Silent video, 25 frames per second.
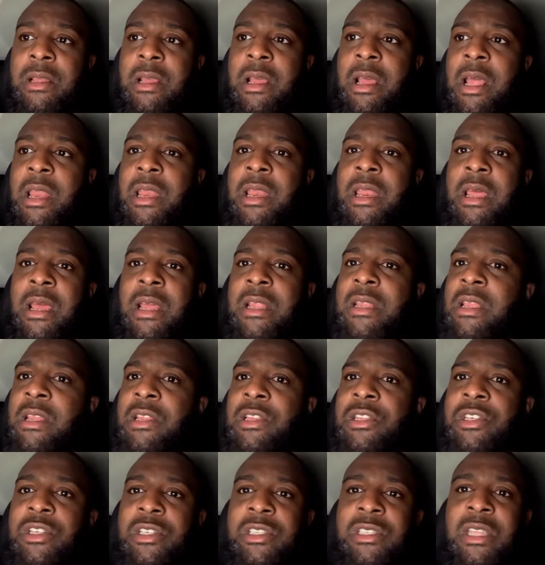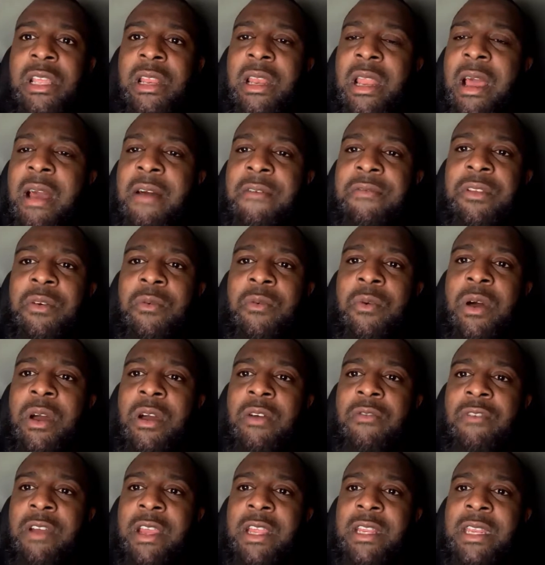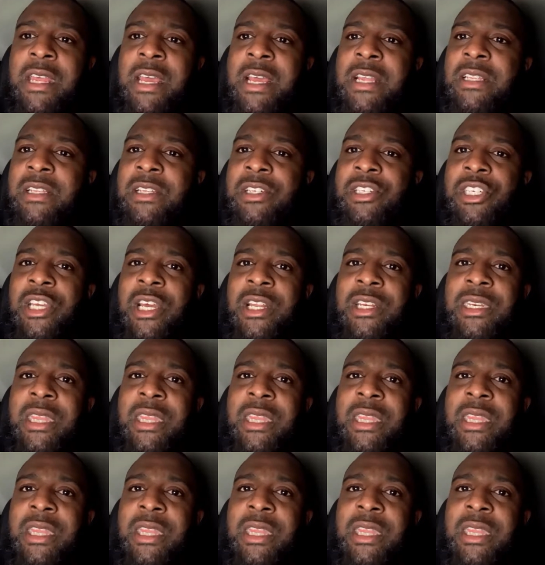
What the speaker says: and it just didn't have the work rate there to shut